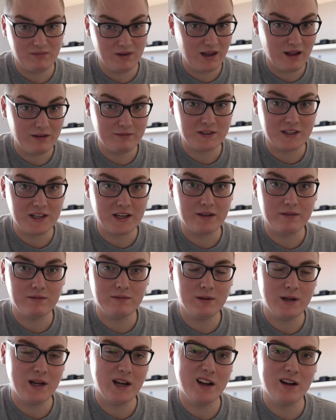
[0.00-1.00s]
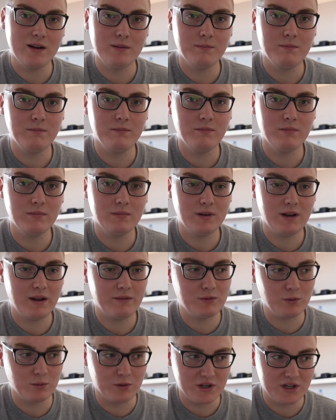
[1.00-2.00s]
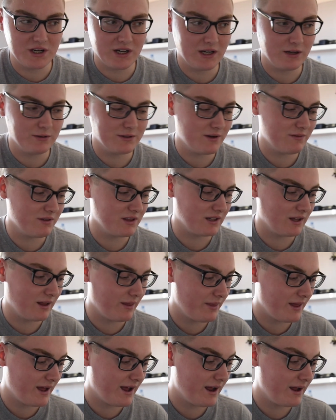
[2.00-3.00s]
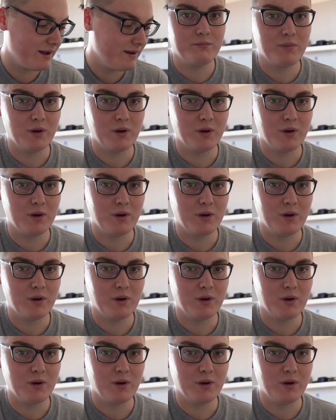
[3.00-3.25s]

loved it, loved all the dials, everything like that,